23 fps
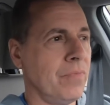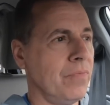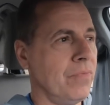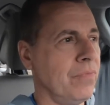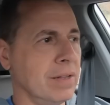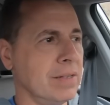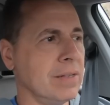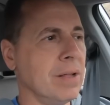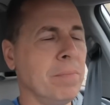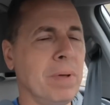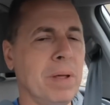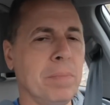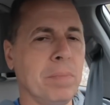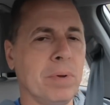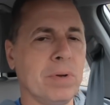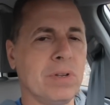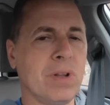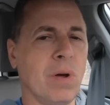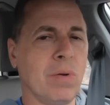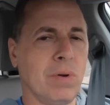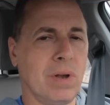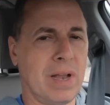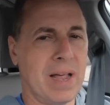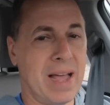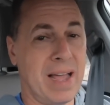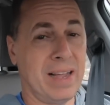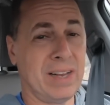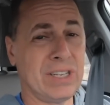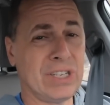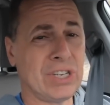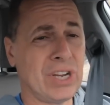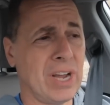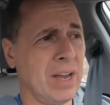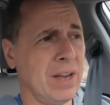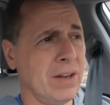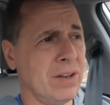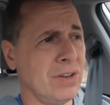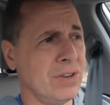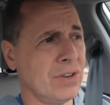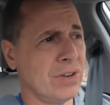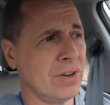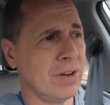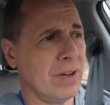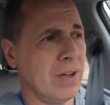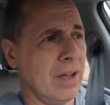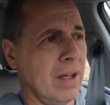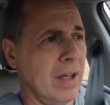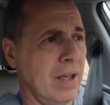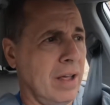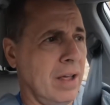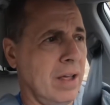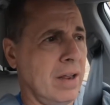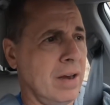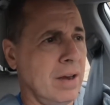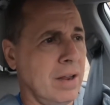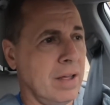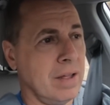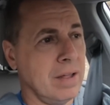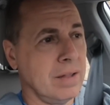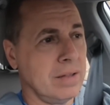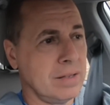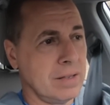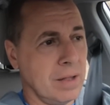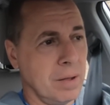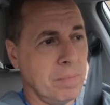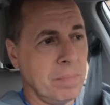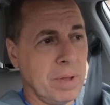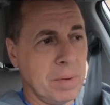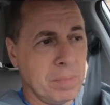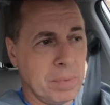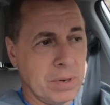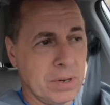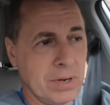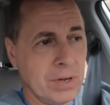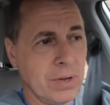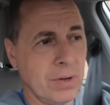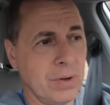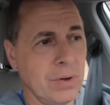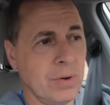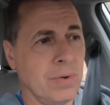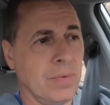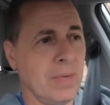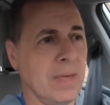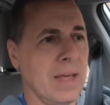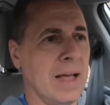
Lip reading: Some people don't like change, and some people do.